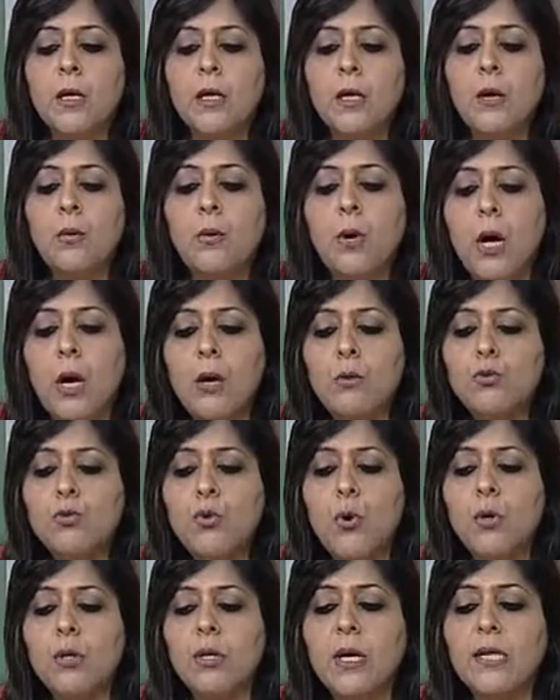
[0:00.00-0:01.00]
Now, how
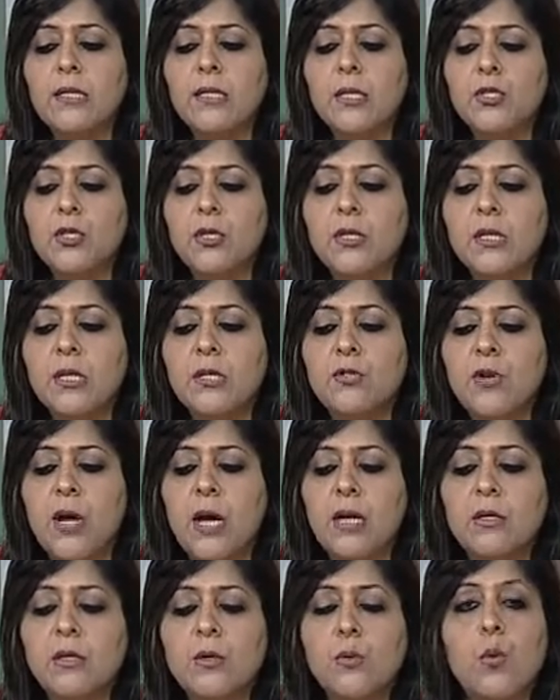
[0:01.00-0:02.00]
do organizations
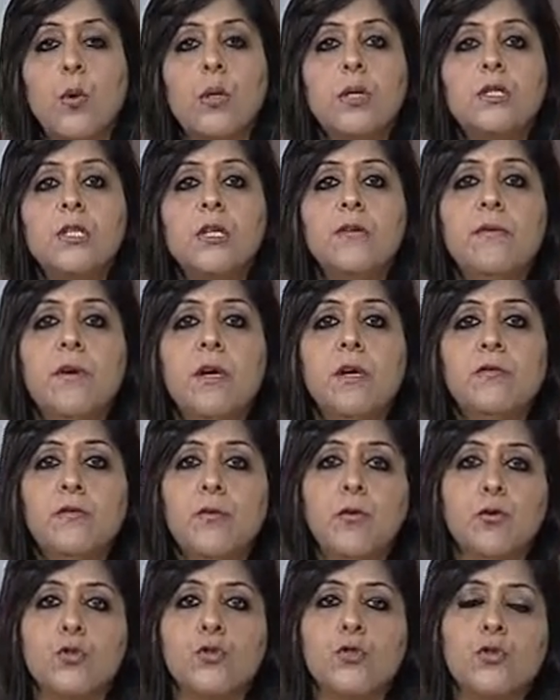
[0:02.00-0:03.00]
attract a quality
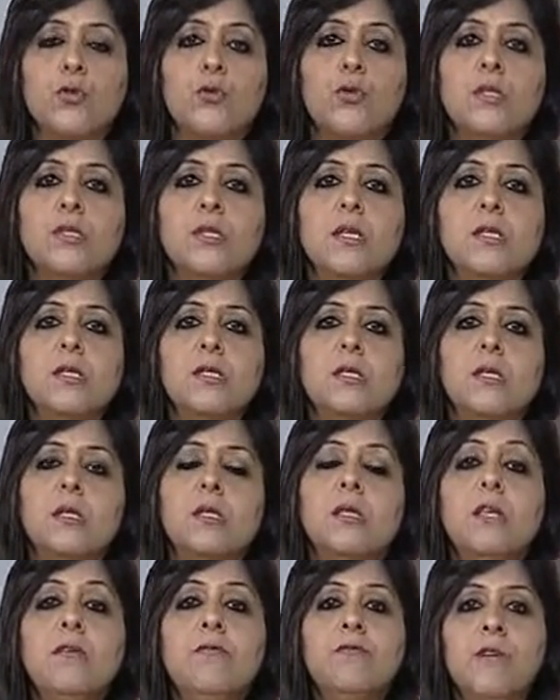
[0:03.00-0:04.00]
workforce? So, this is
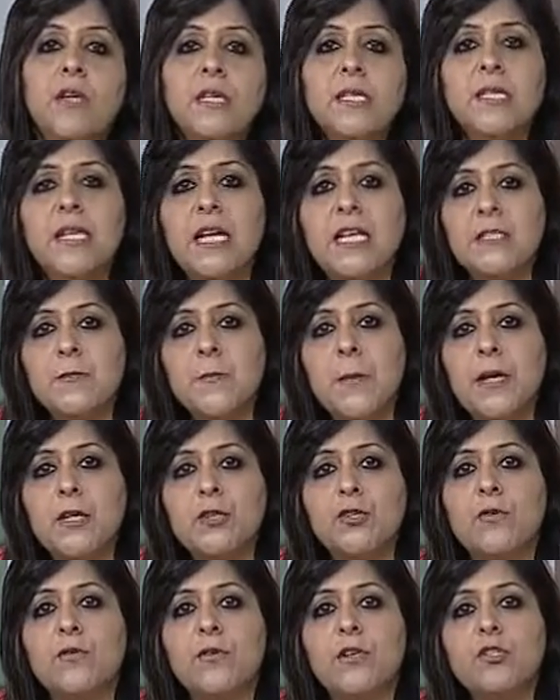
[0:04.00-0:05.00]
the first
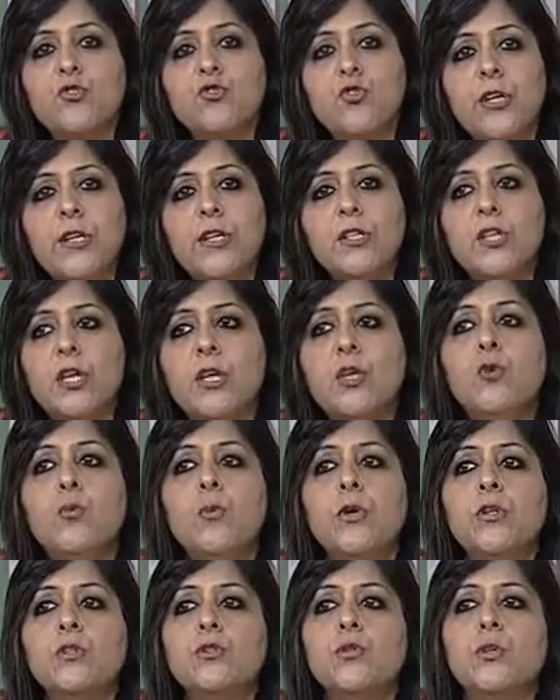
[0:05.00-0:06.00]
aspect of the strategic
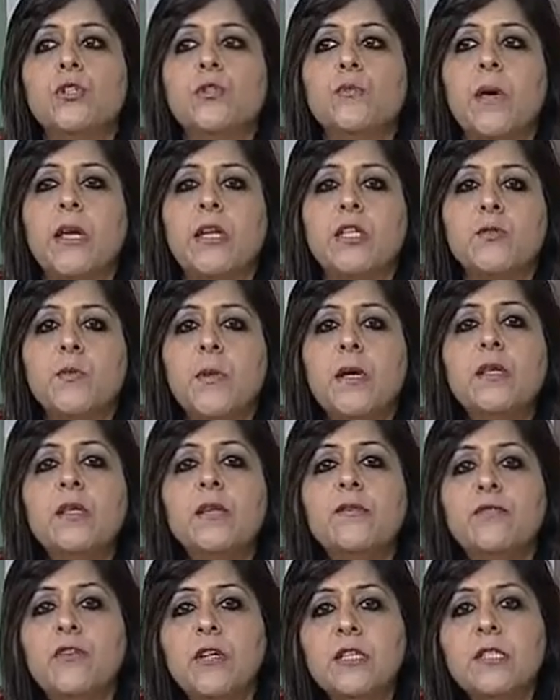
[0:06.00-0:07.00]
human resource management.
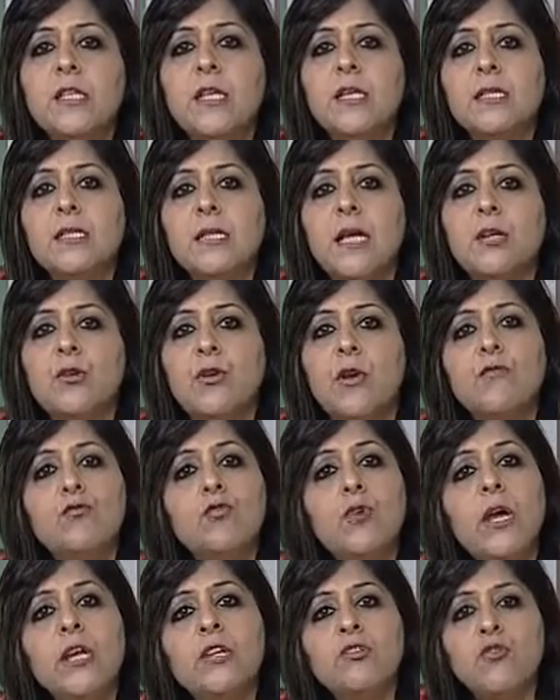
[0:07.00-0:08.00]
The first thing is that you have
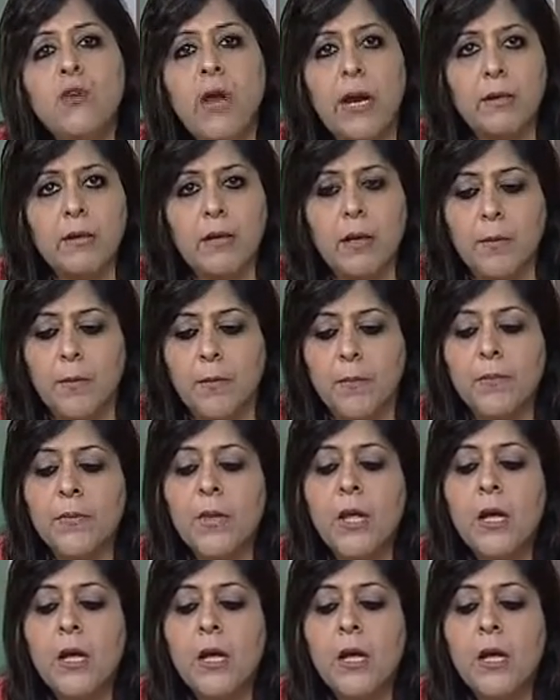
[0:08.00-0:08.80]
to attract them.